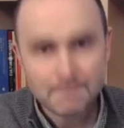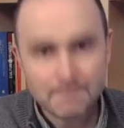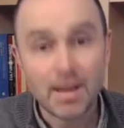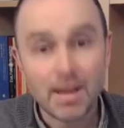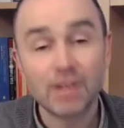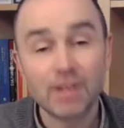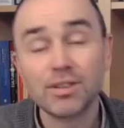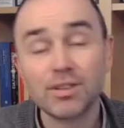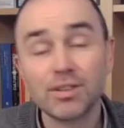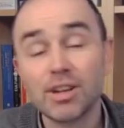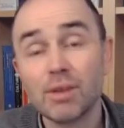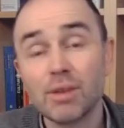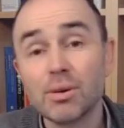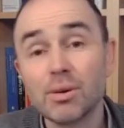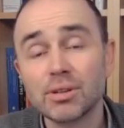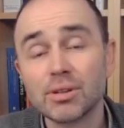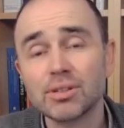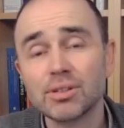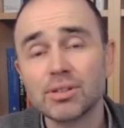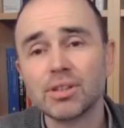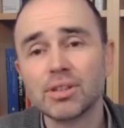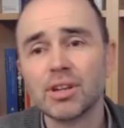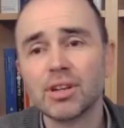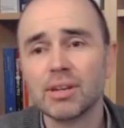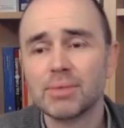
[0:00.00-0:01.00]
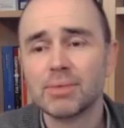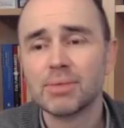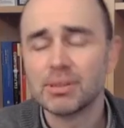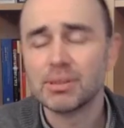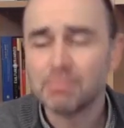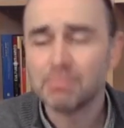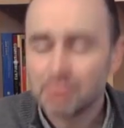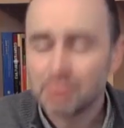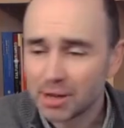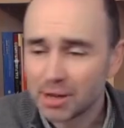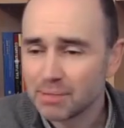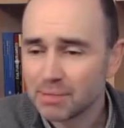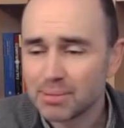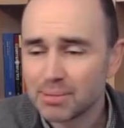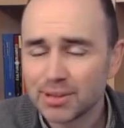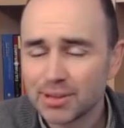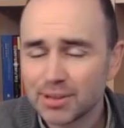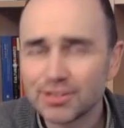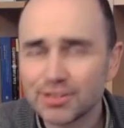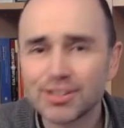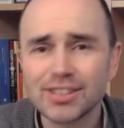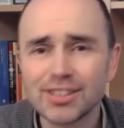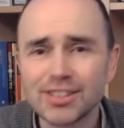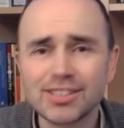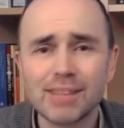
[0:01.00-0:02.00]
I could go on, couldn't I, with my own
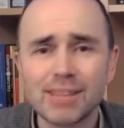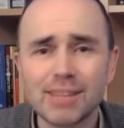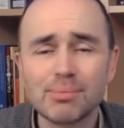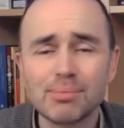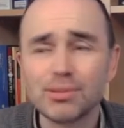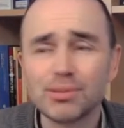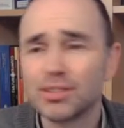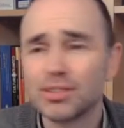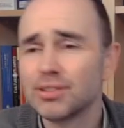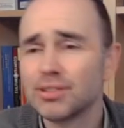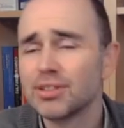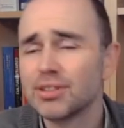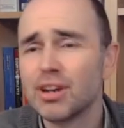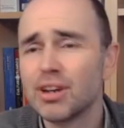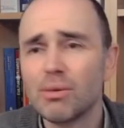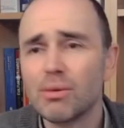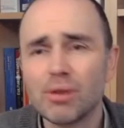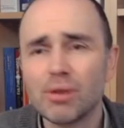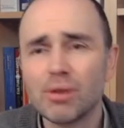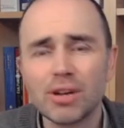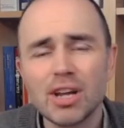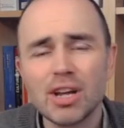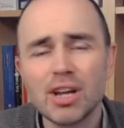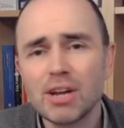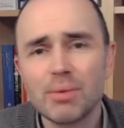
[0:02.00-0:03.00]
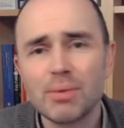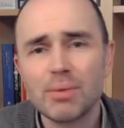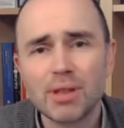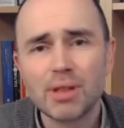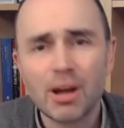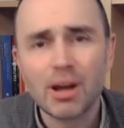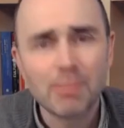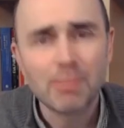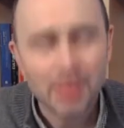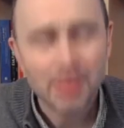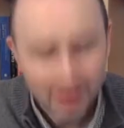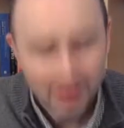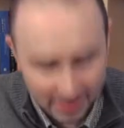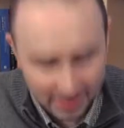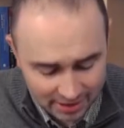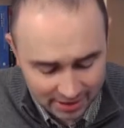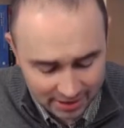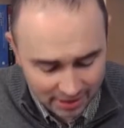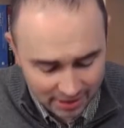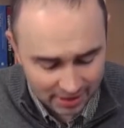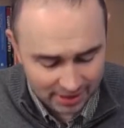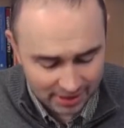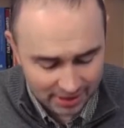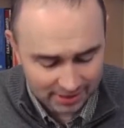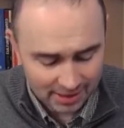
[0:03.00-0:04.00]
personal examples. I could go on with
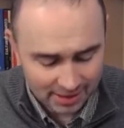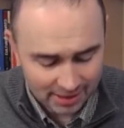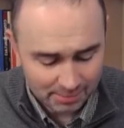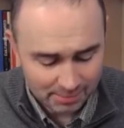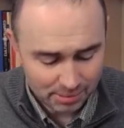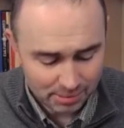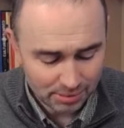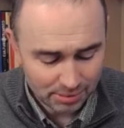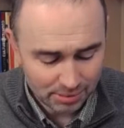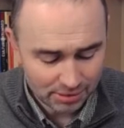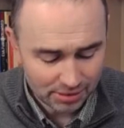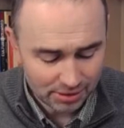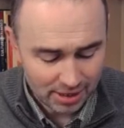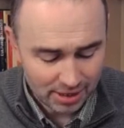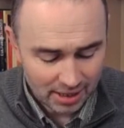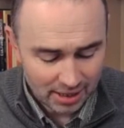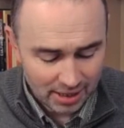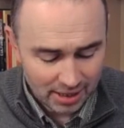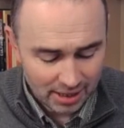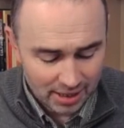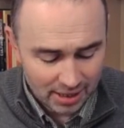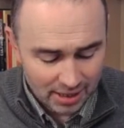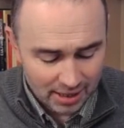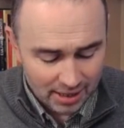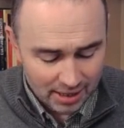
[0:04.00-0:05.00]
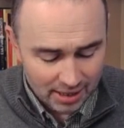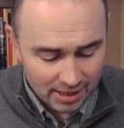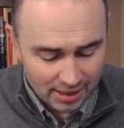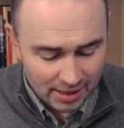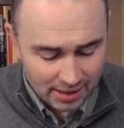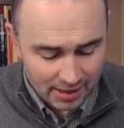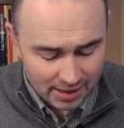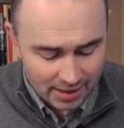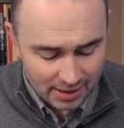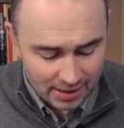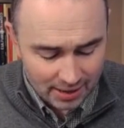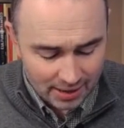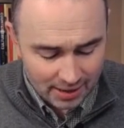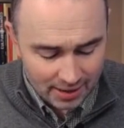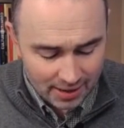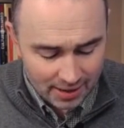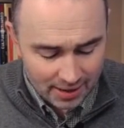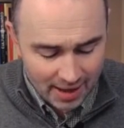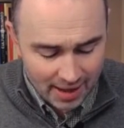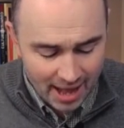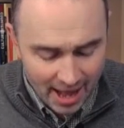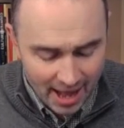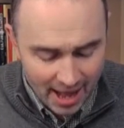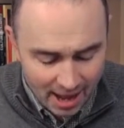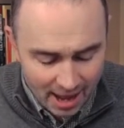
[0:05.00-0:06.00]
hypothetical examples.
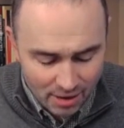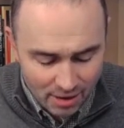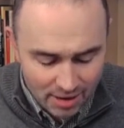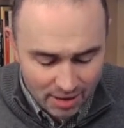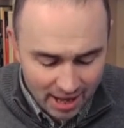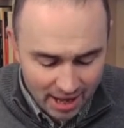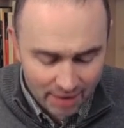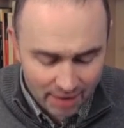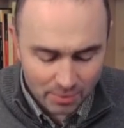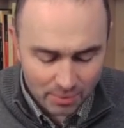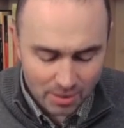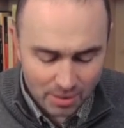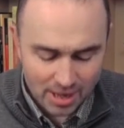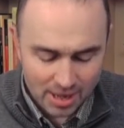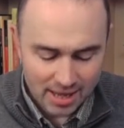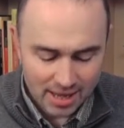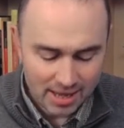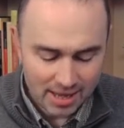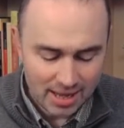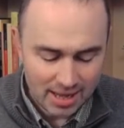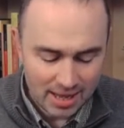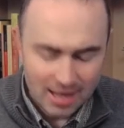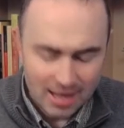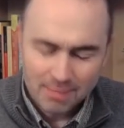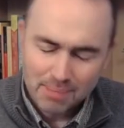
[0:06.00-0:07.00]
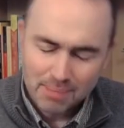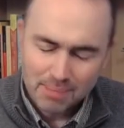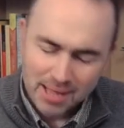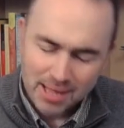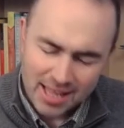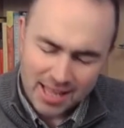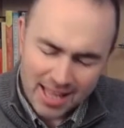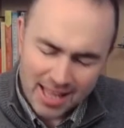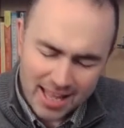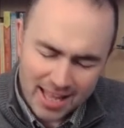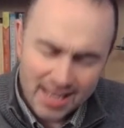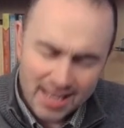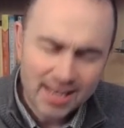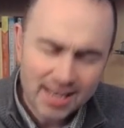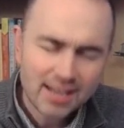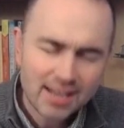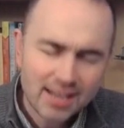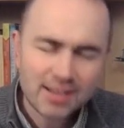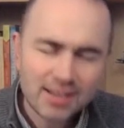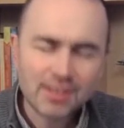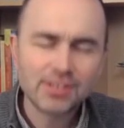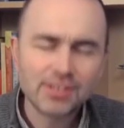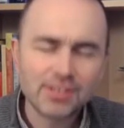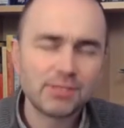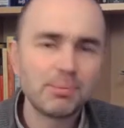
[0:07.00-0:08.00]
How can we be
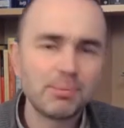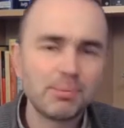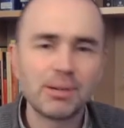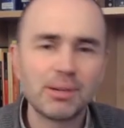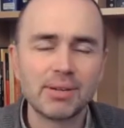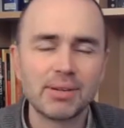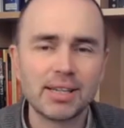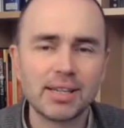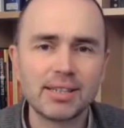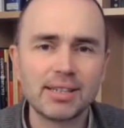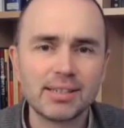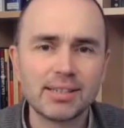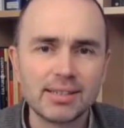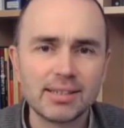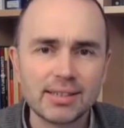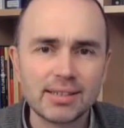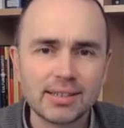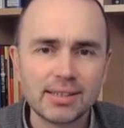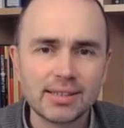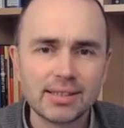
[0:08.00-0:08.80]
in the Spirit